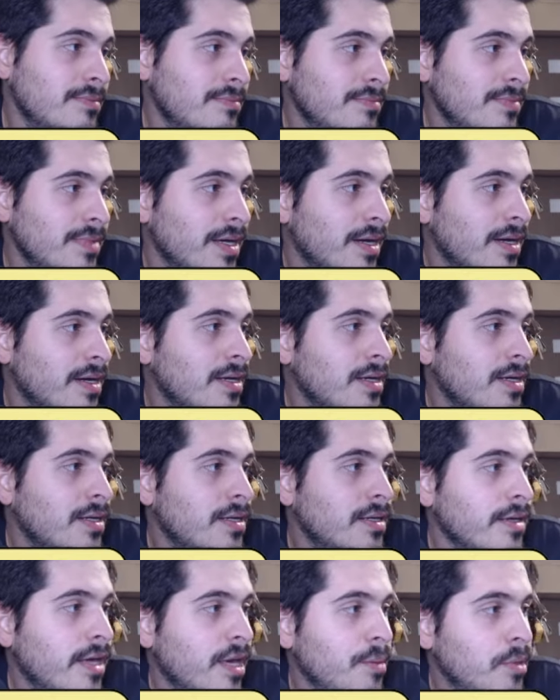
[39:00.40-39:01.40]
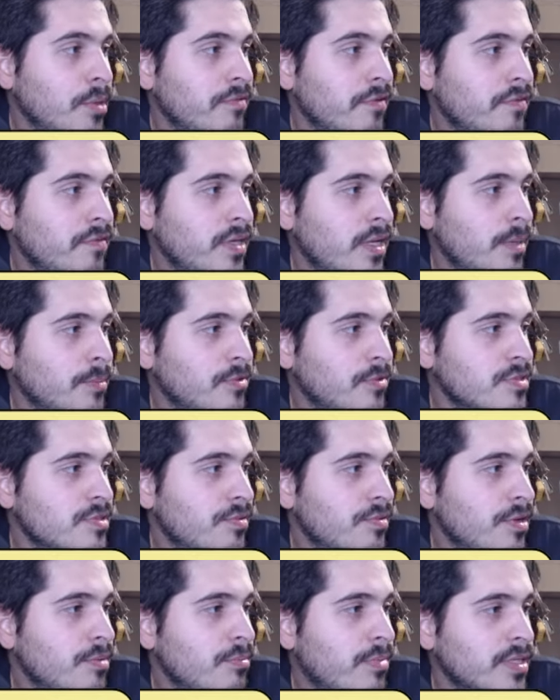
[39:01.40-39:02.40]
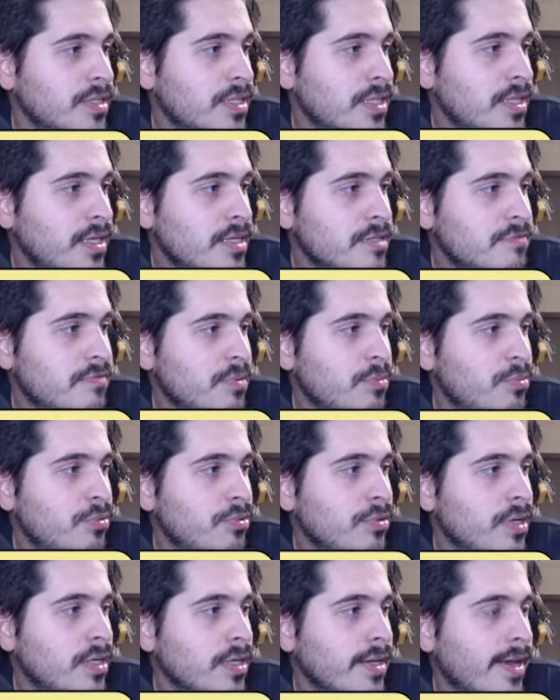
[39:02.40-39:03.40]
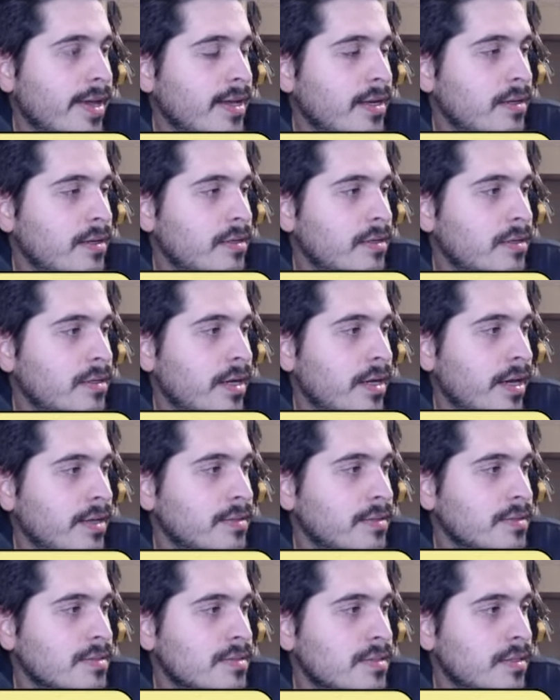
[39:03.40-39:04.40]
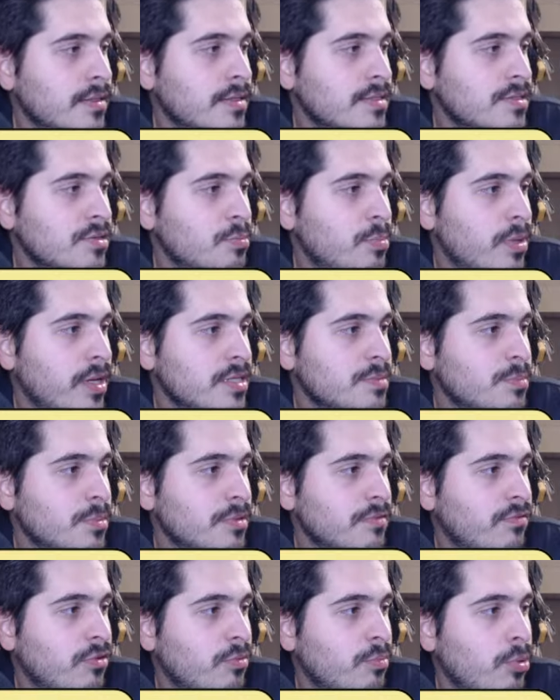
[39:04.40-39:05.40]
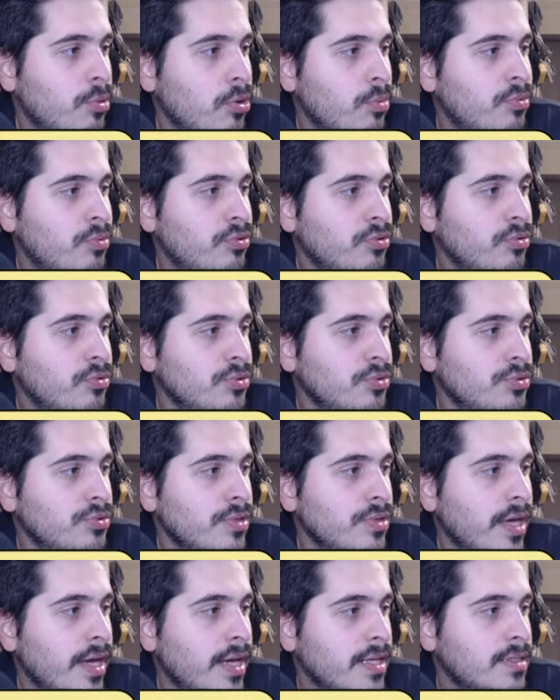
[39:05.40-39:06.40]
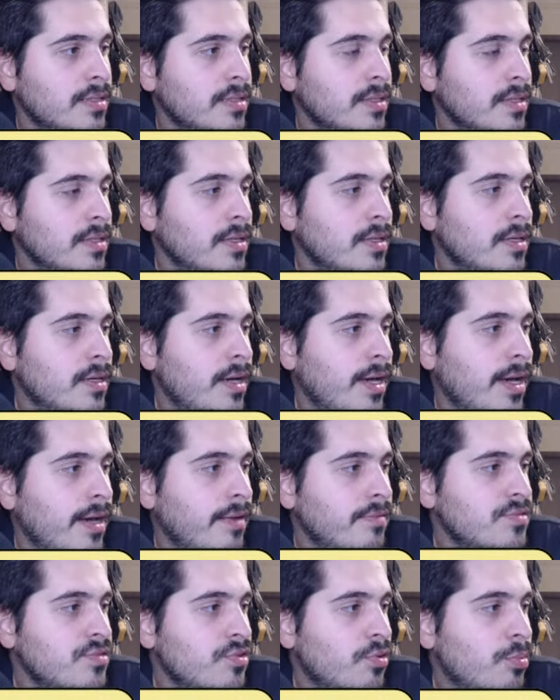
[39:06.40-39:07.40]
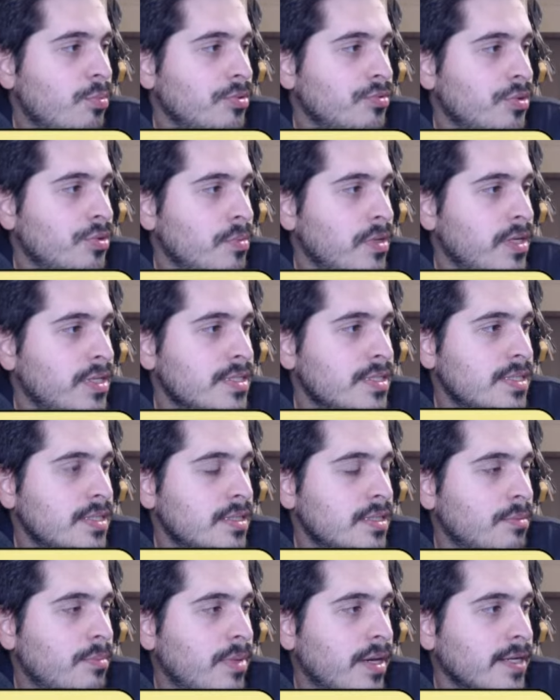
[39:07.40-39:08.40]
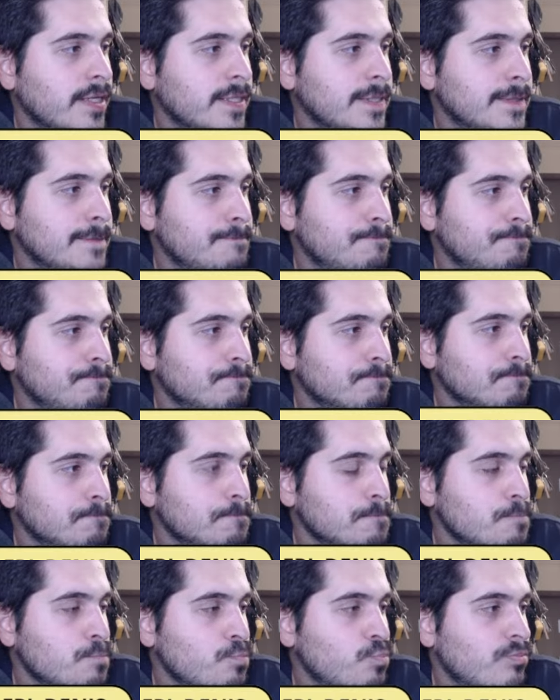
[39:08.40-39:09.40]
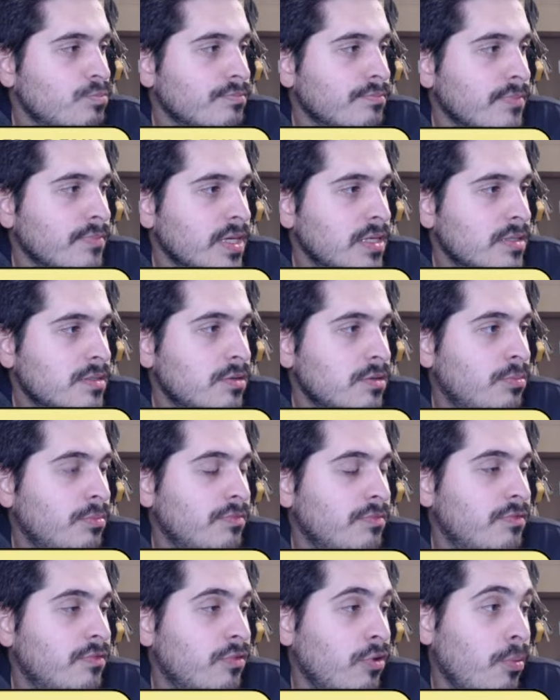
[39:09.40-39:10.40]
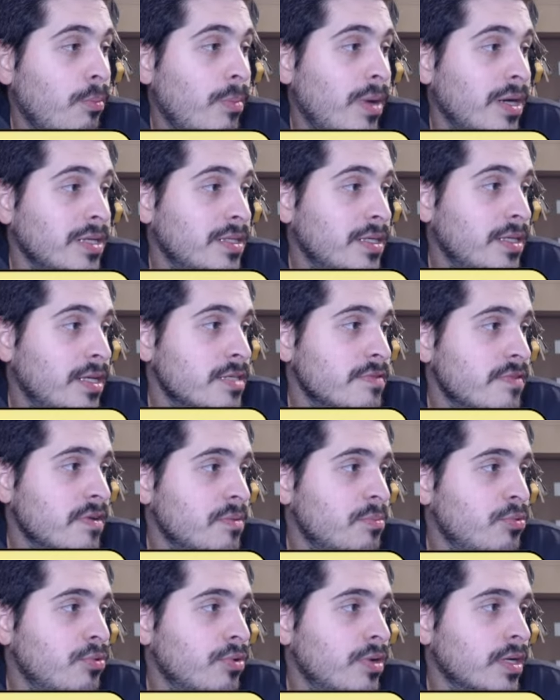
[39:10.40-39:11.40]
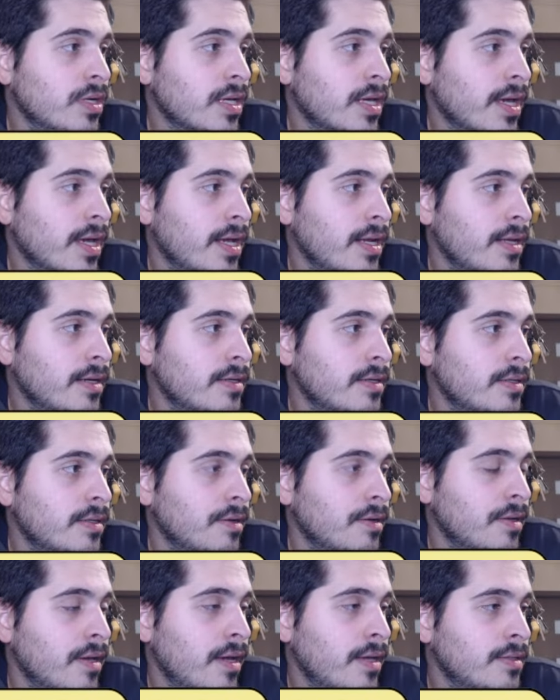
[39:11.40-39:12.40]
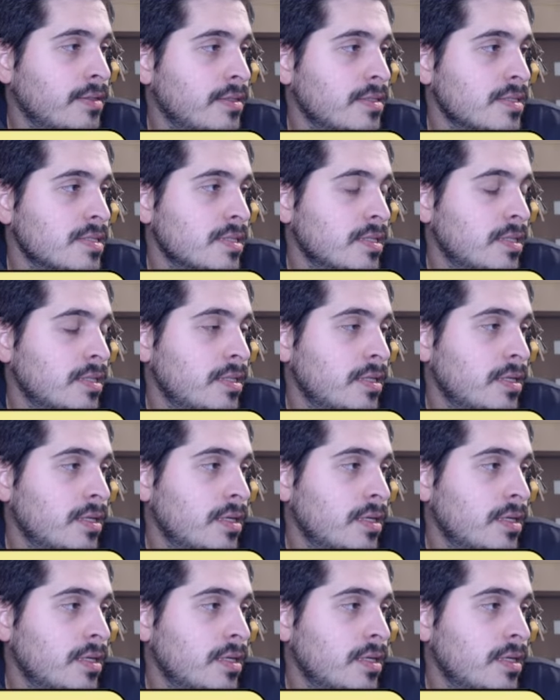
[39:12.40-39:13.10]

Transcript: yeah, gaming 15. I'm considering Martinez, Verbruggen, Kelleher, Henderson as replacement for Pope. Who would you get? Have 0.3 millions in the bank. So from Martinez, Verbruggen, Kelleher, and Henderson.